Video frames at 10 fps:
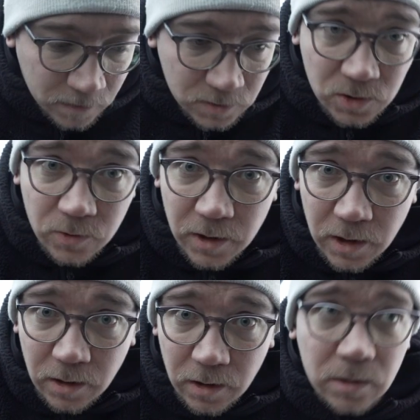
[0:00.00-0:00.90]
so we're
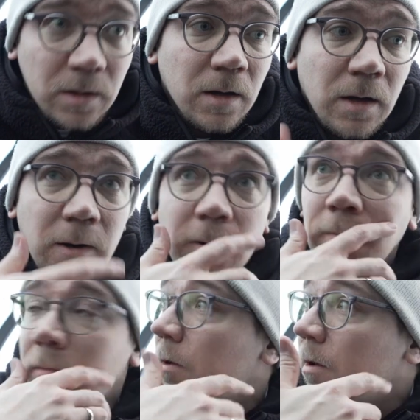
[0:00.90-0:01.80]
here.
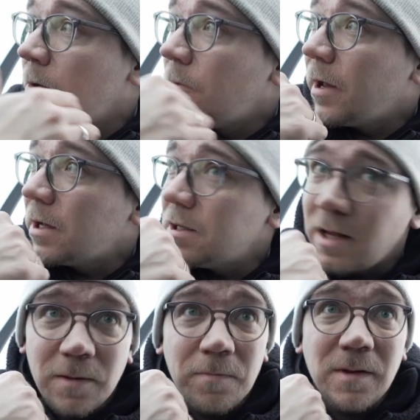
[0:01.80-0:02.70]
We're actually
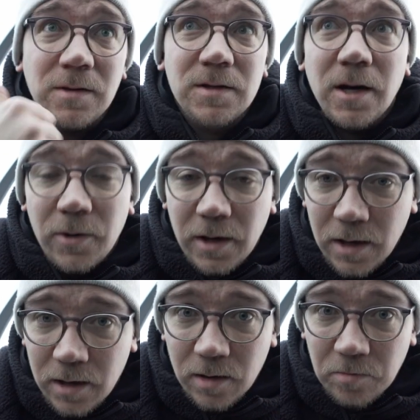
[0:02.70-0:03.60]
at a military
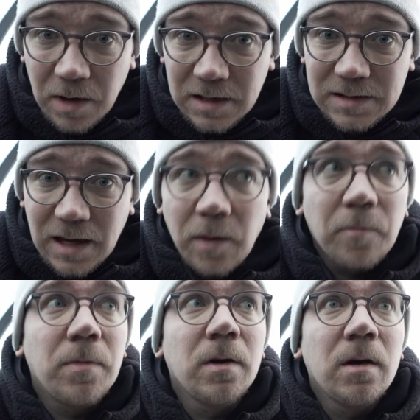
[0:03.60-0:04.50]
base
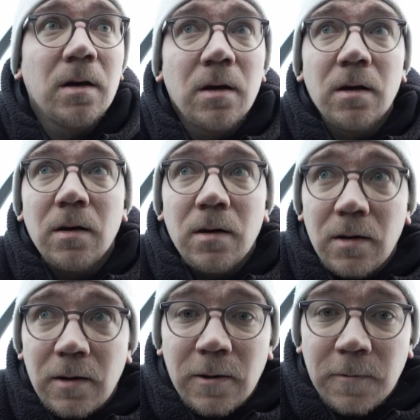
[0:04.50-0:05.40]
camp.
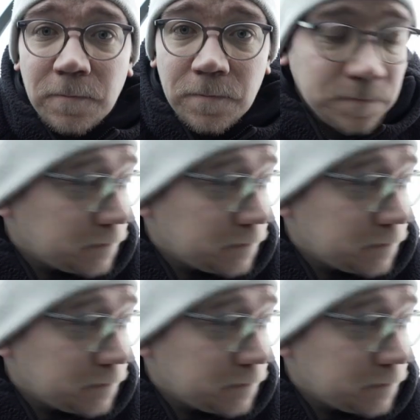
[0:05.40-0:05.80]
I